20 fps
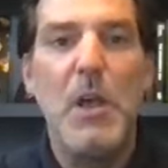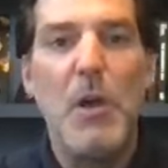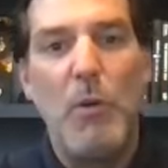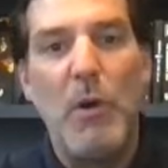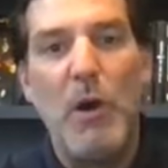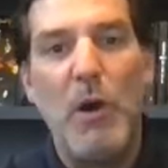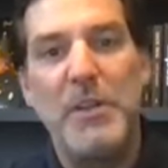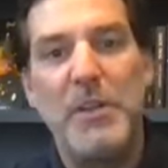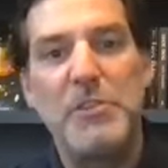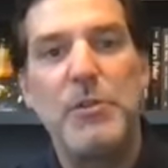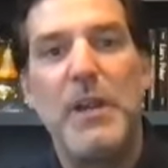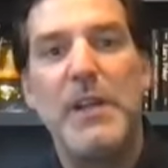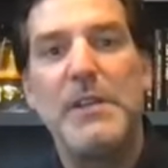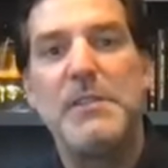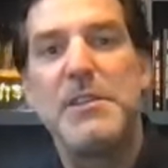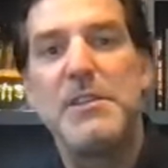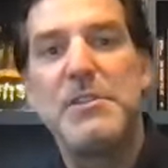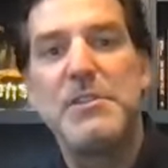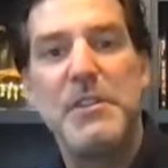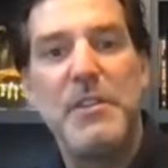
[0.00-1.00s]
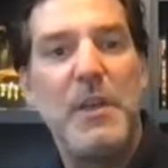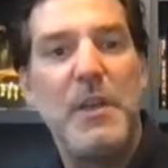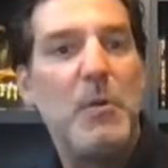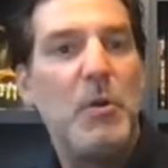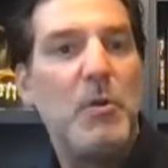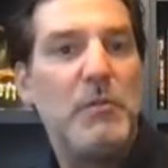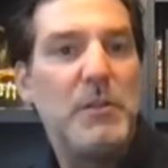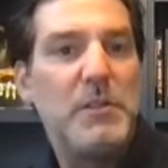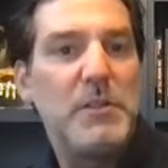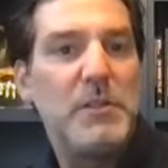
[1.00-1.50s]
while we transition them
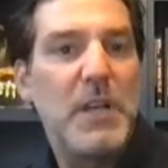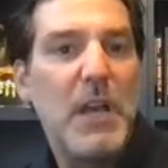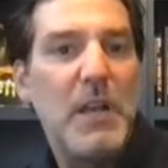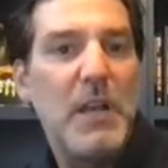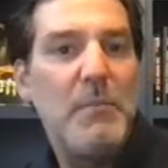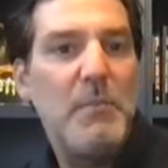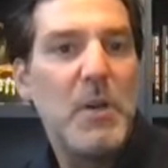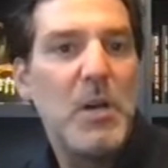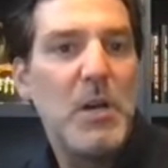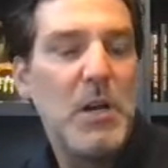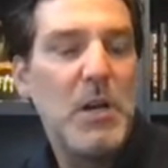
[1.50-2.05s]
over time.